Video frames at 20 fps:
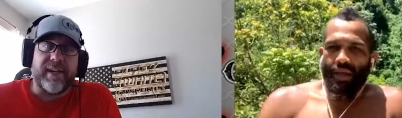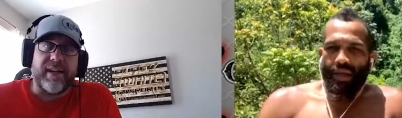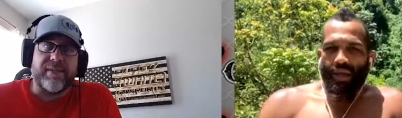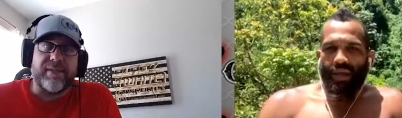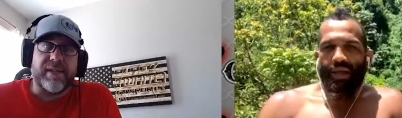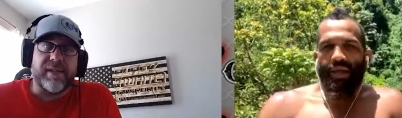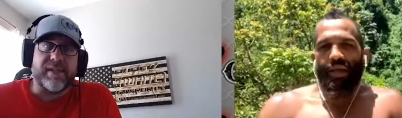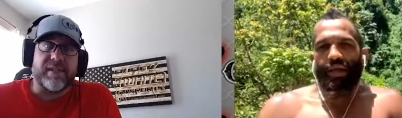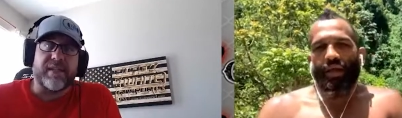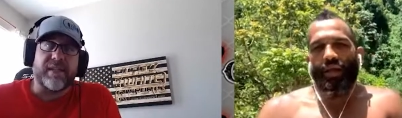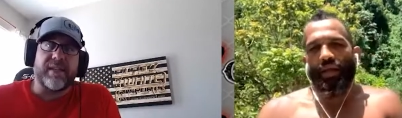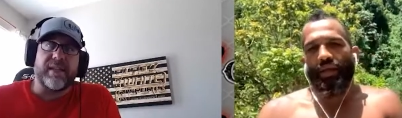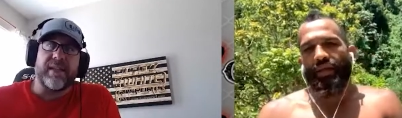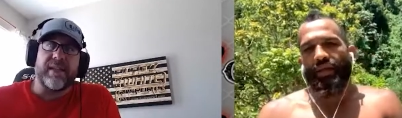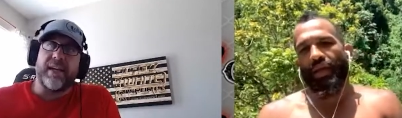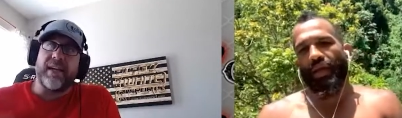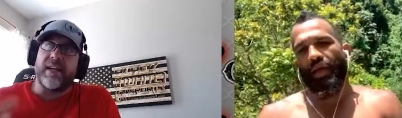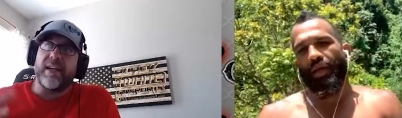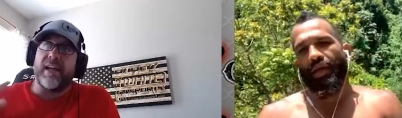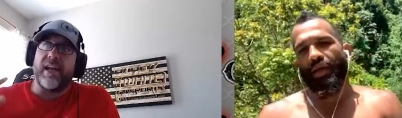Speaker 1: obviously.
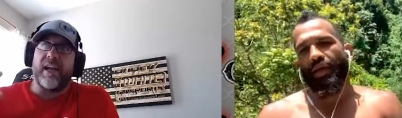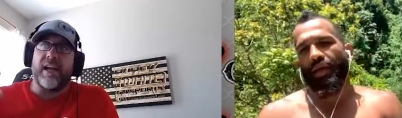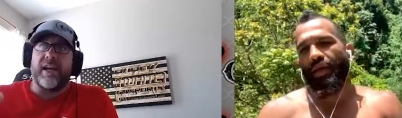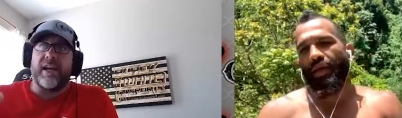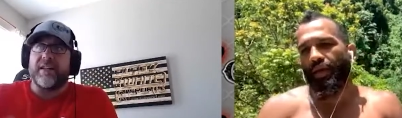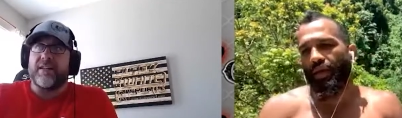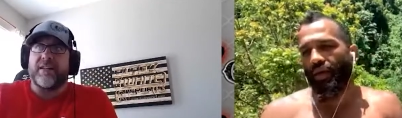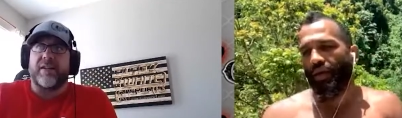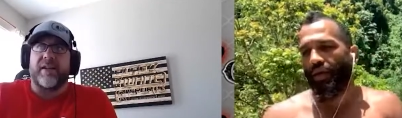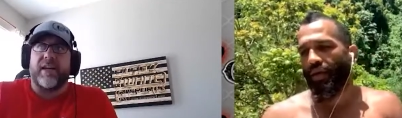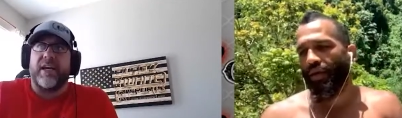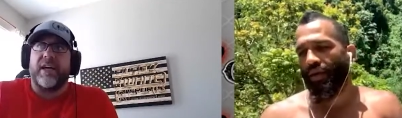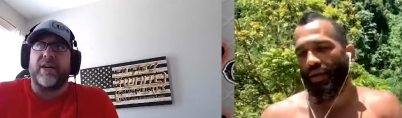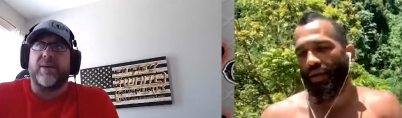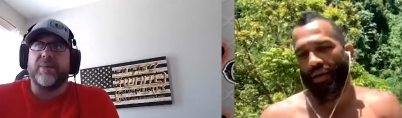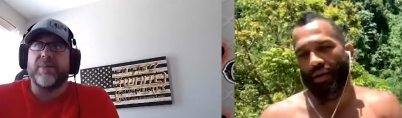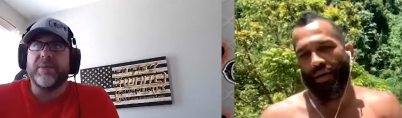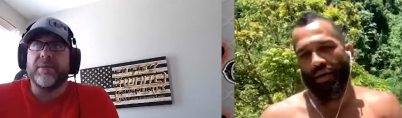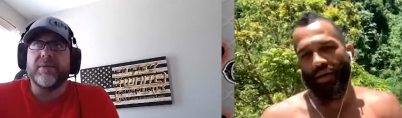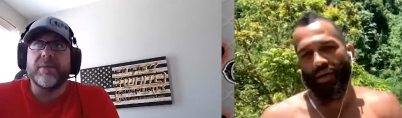Yeah. It's going to
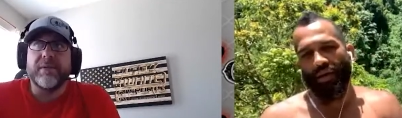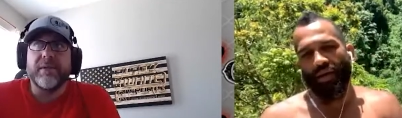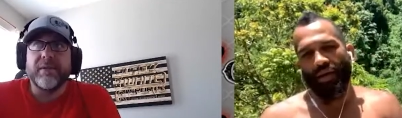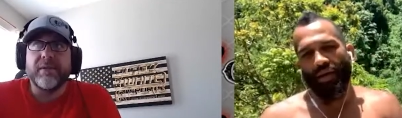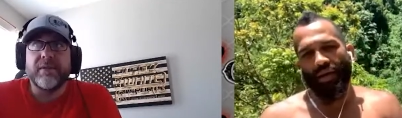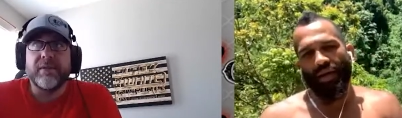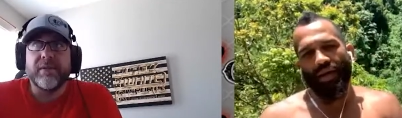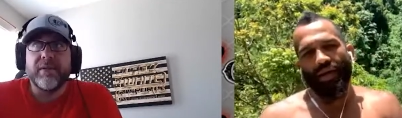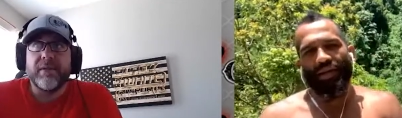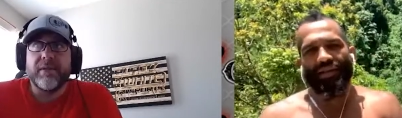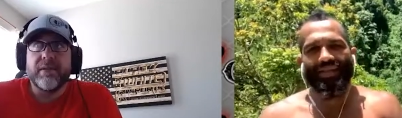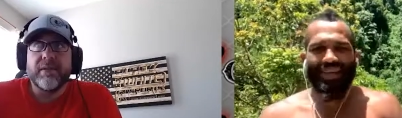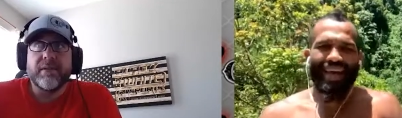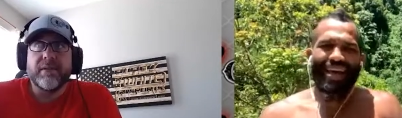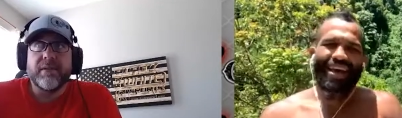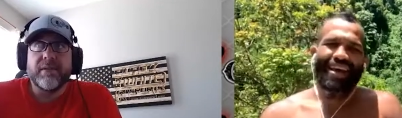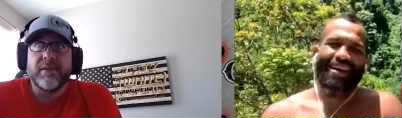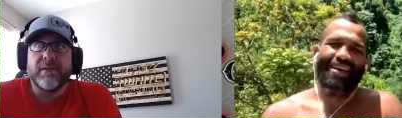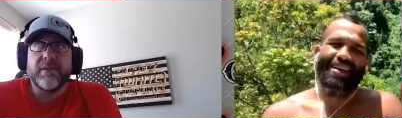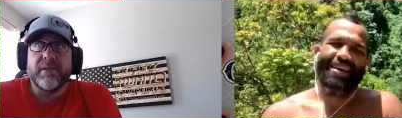help.
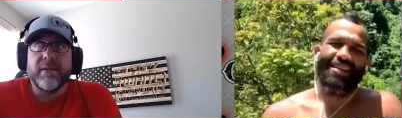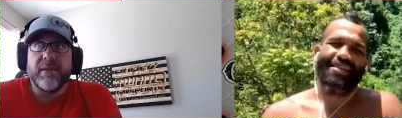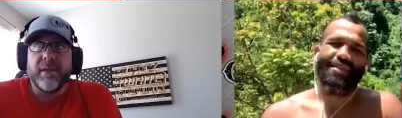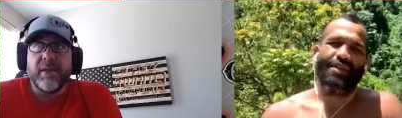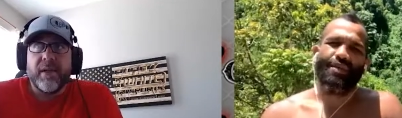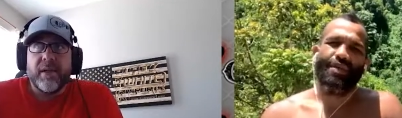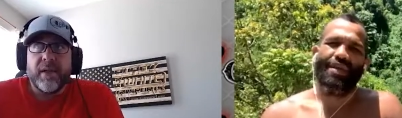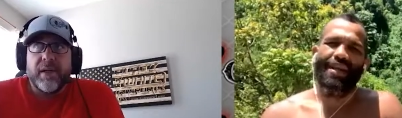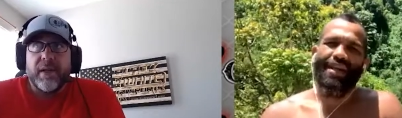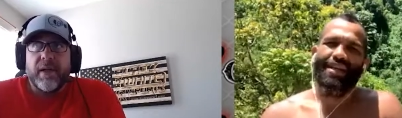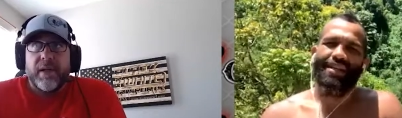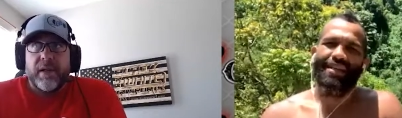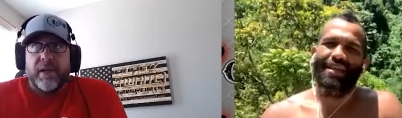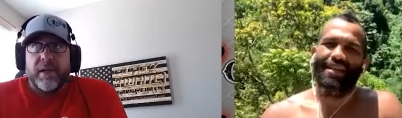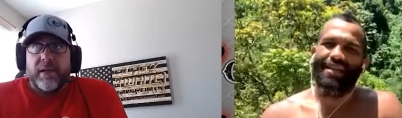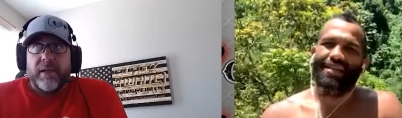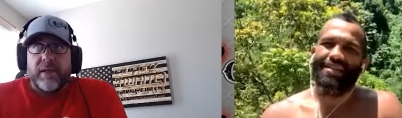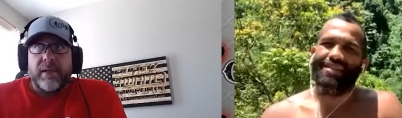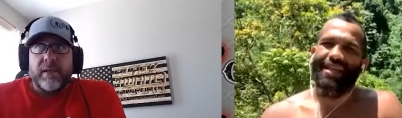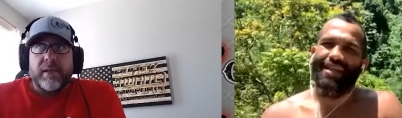
Speaker 2: Yeah, it's a great
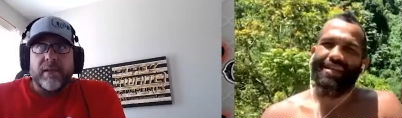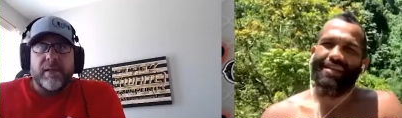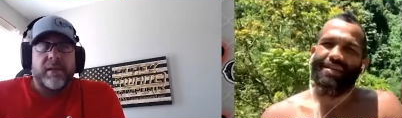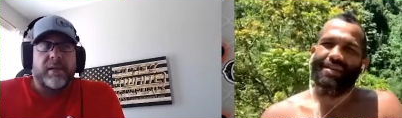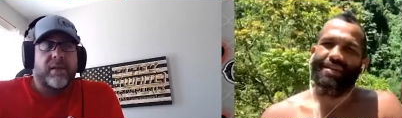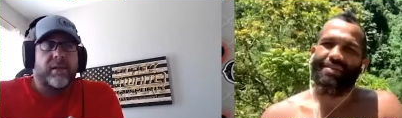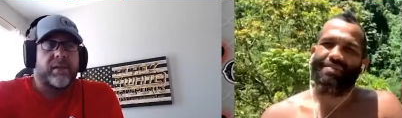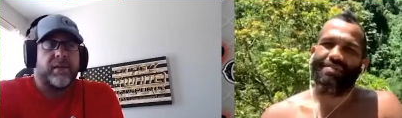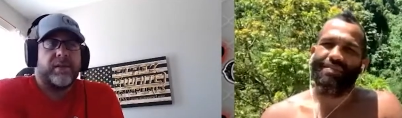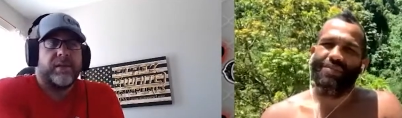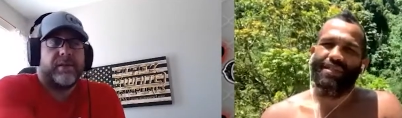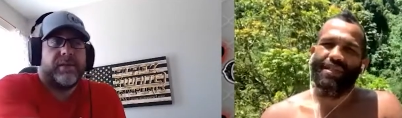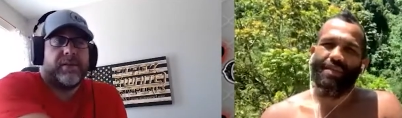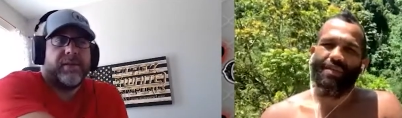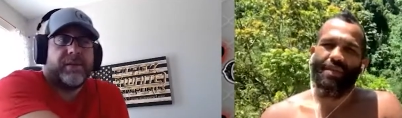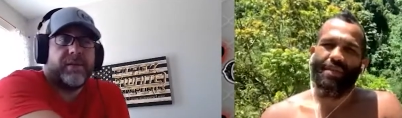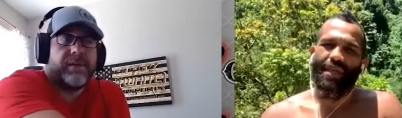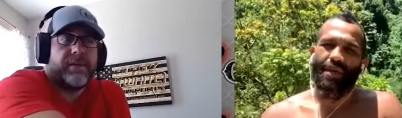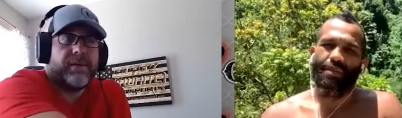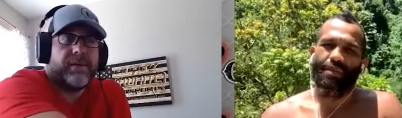idea. It's like
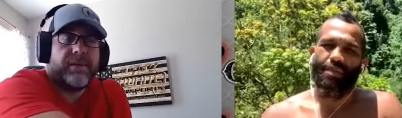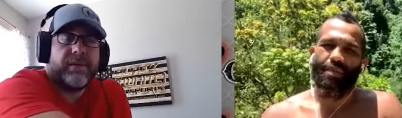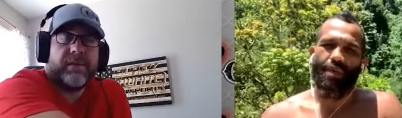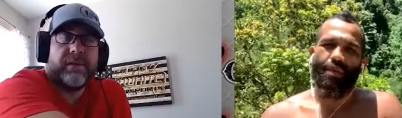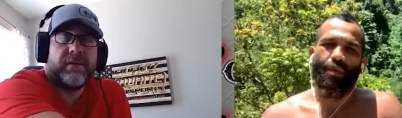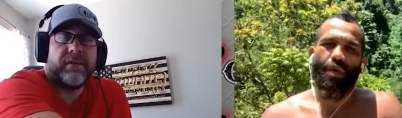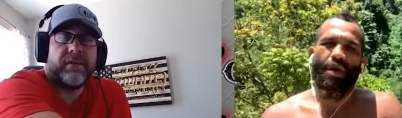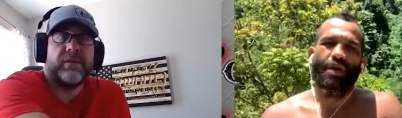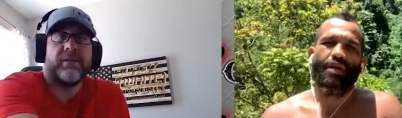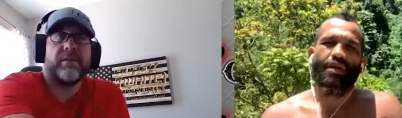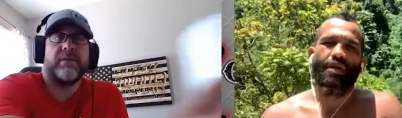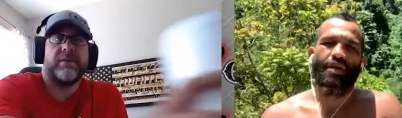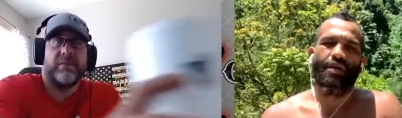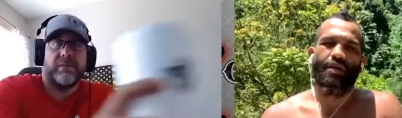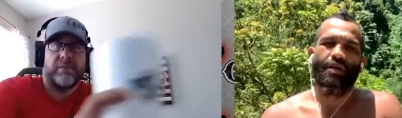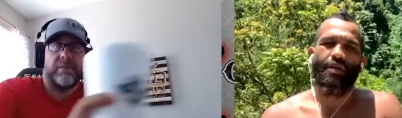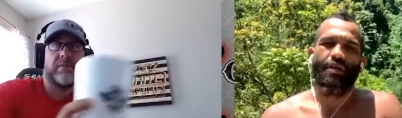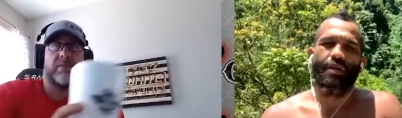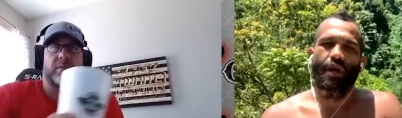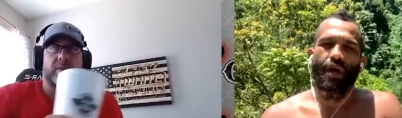something that we've been wanting to do.